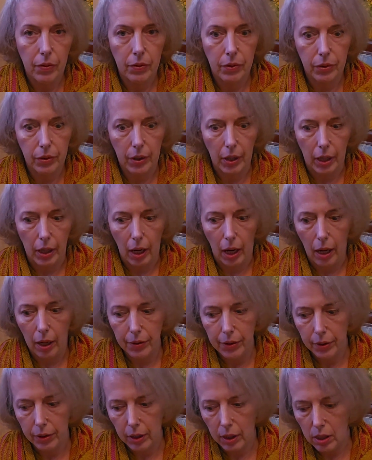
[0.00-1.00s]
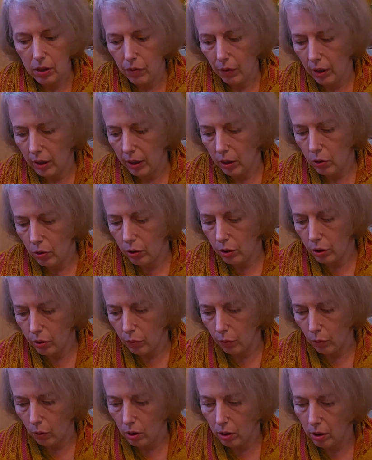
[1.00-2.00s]
The other things where it could
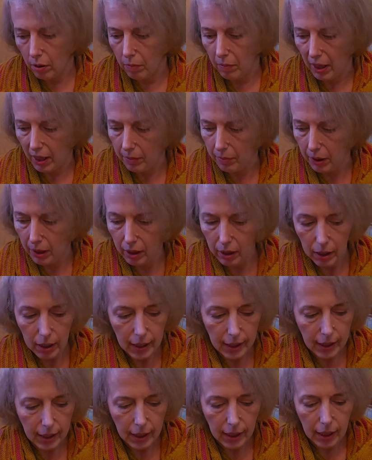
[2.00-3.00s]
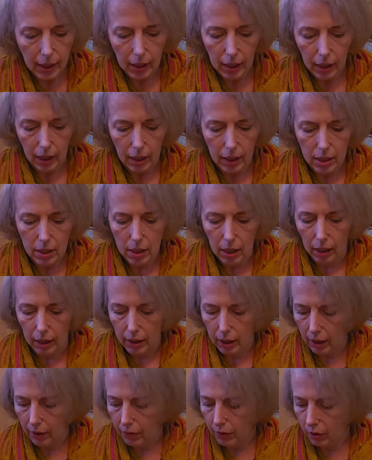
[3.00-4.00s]
work maybe is like
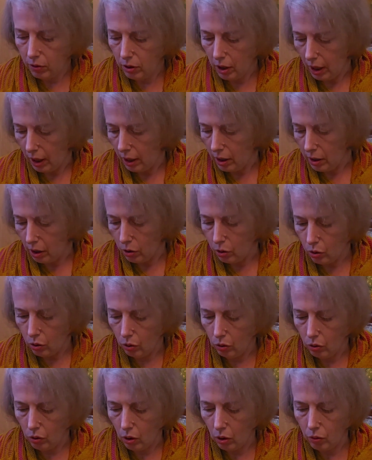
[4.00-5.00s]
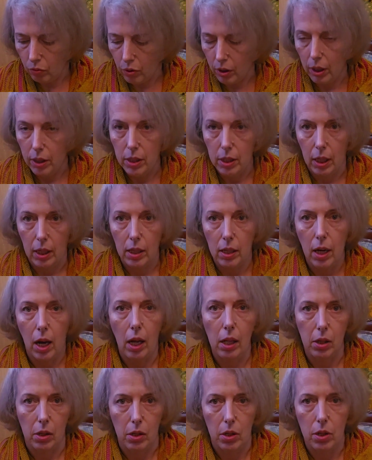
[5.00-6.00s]
if you take the 2 contrasting
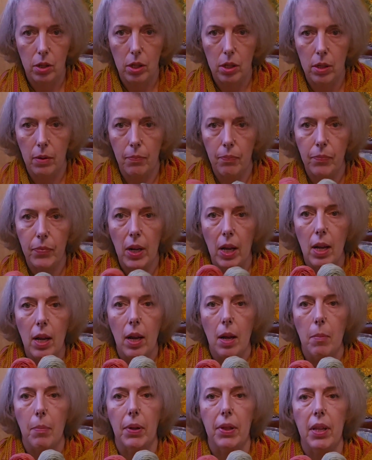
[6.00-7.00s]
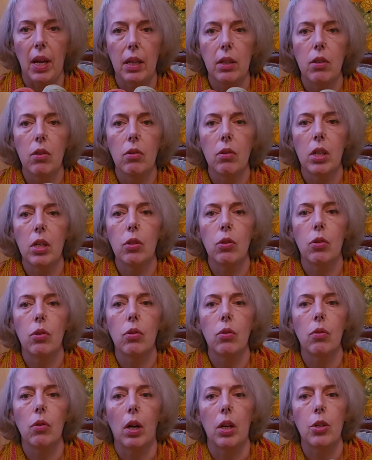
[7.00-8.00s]
colors, but then you need to
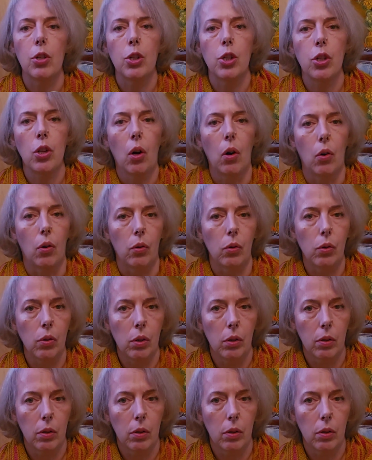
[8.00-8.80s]
do a shawl.